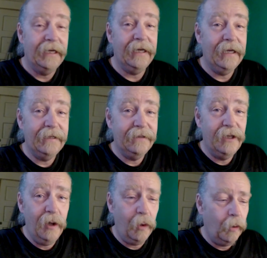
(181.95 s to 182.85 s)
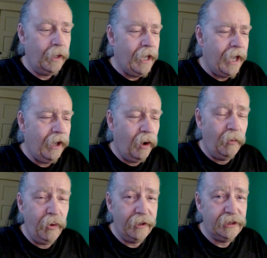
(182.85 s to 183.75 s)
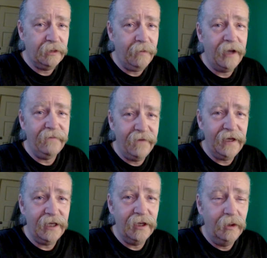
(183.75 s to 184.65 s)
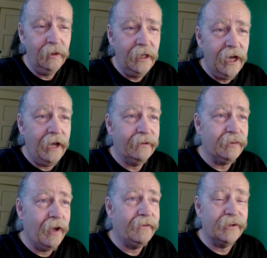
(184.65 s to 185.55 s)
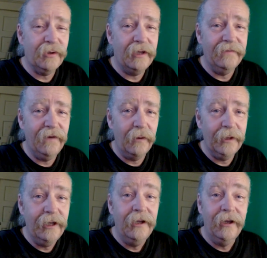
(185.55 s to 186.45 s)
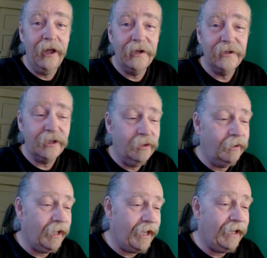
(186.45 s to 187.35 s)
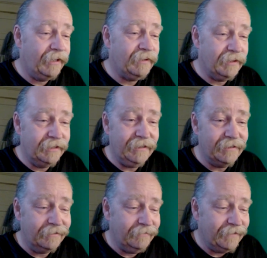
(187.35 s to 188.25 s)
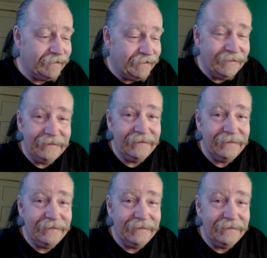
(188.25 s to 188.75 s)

Uh, no, at all points in my video, I was rather straightforward, logical, and, you know, uh,